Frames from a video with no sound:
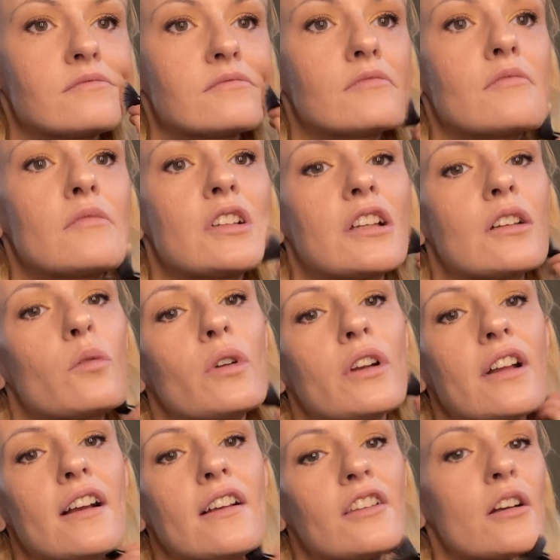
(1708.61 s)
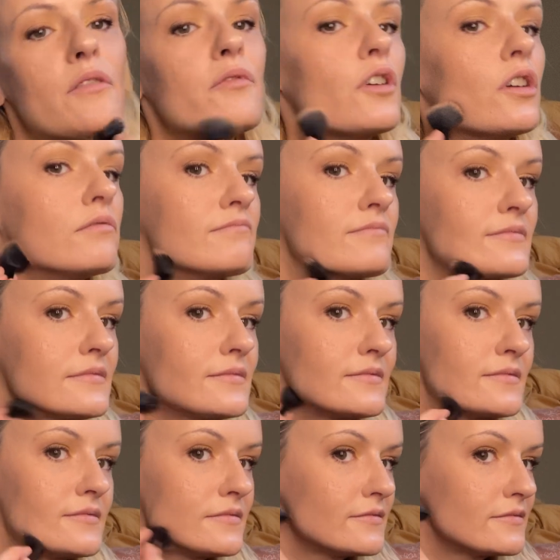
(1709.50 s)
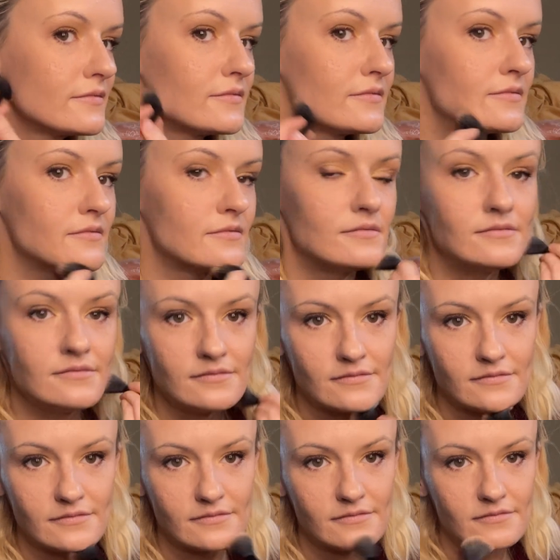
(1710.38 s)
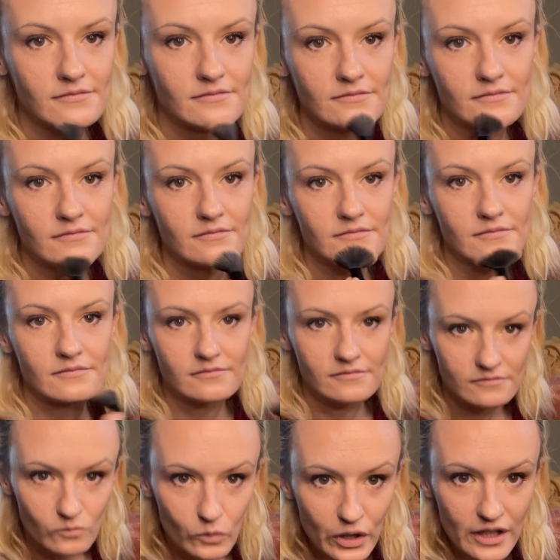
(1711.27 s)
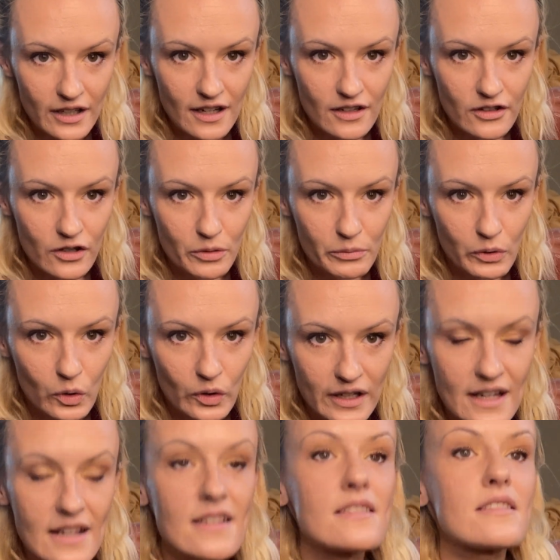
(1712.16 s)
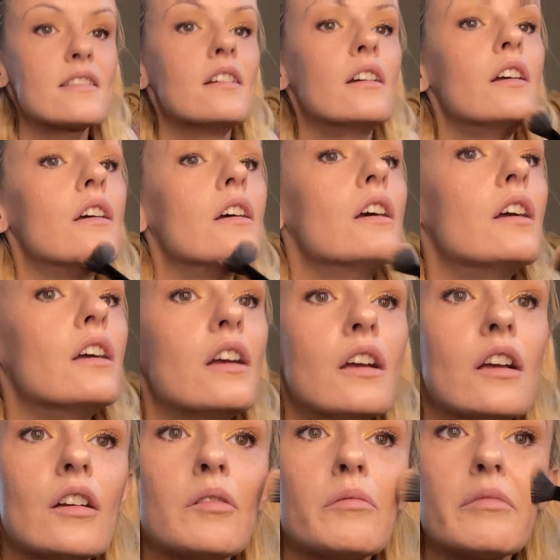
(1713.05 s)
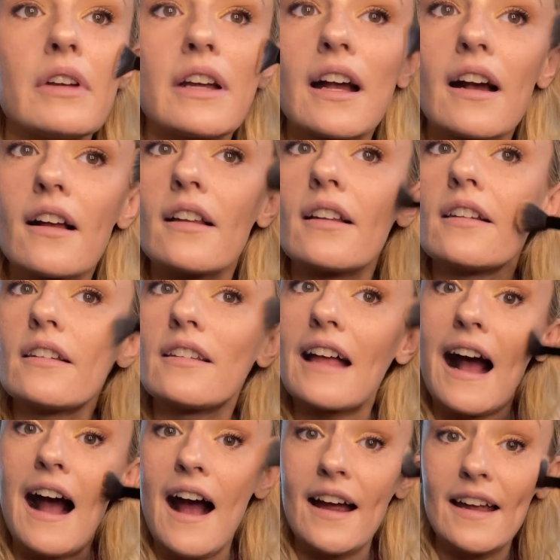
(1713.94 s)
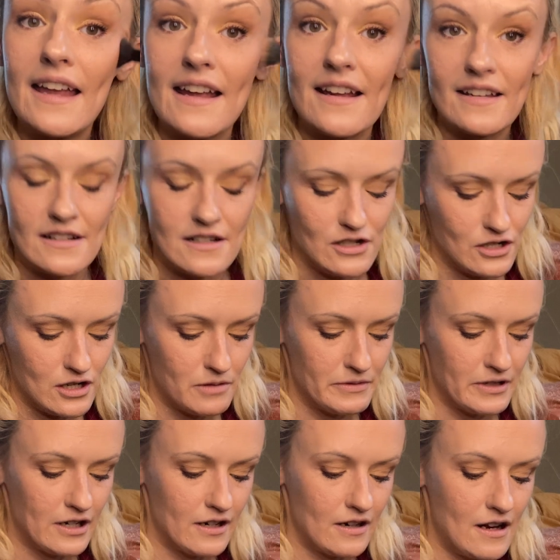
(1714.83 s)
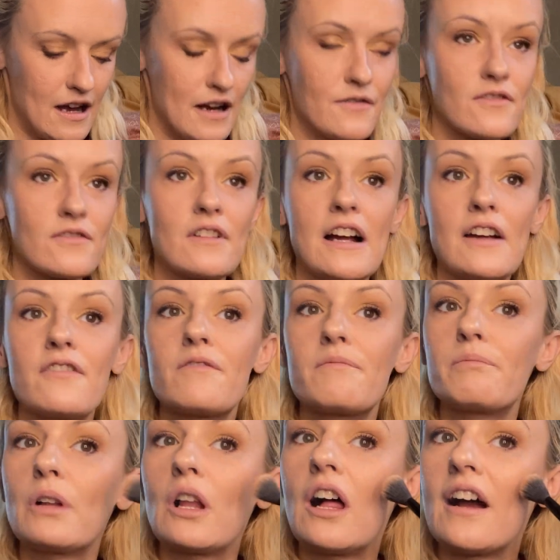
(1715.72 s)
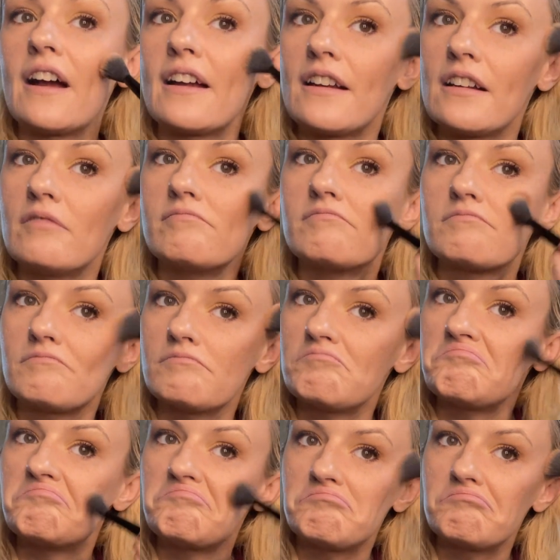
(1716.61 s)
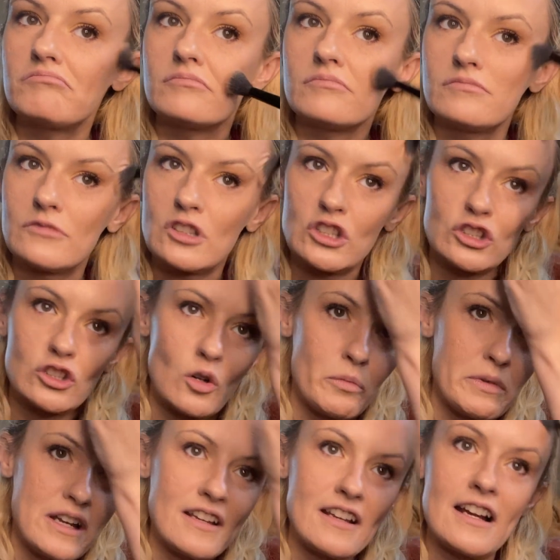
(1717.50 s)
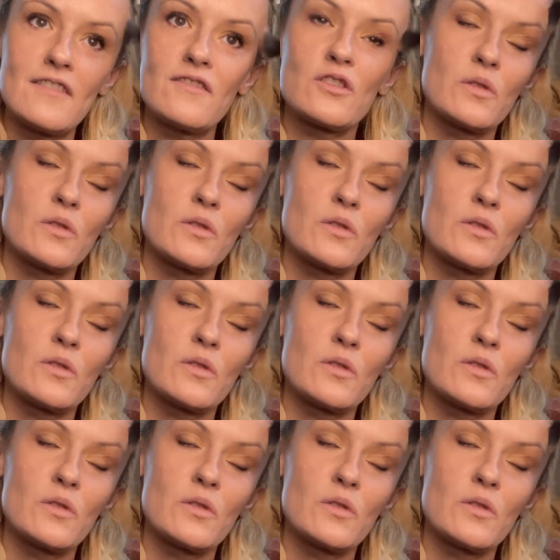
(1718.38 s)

I'm like, where do you guys come from? Hmm? Where are you getting your employees? Because I can't get a job there. I've applied so many times.